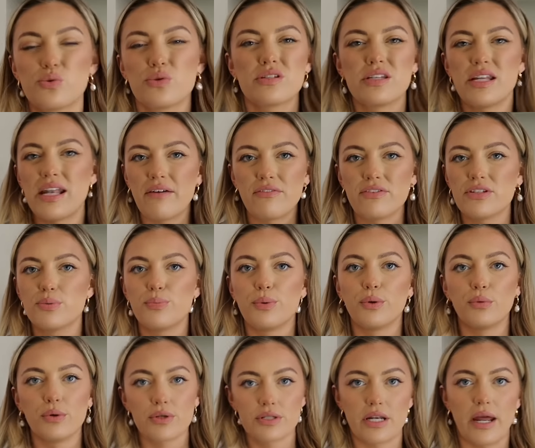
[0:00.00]
was inevitable,
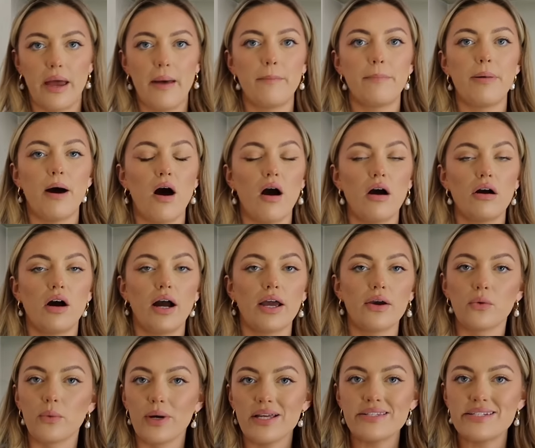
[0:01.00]
wasn't it? But I
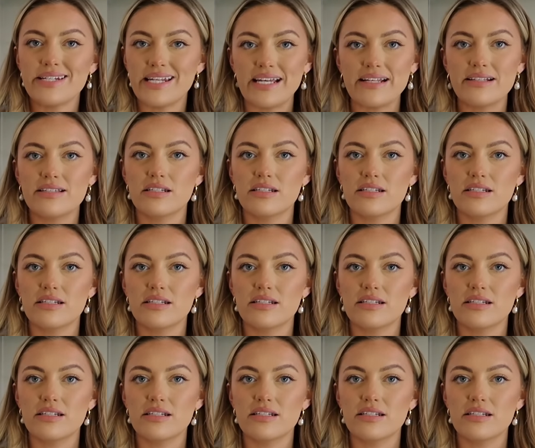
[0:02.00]
always need